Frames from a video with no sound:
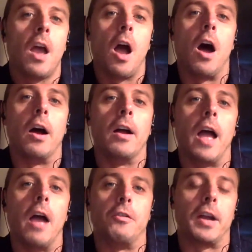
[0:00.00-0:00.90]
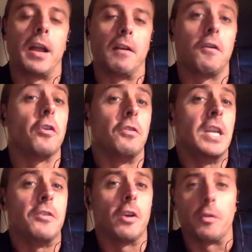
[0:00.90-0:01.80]
as your kind of first
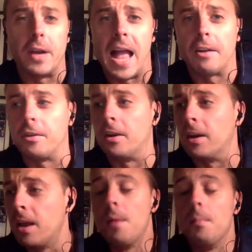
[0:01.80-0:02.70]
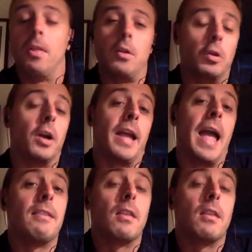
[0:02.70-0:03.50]
knee-jerk reaction. But then you look ahead to the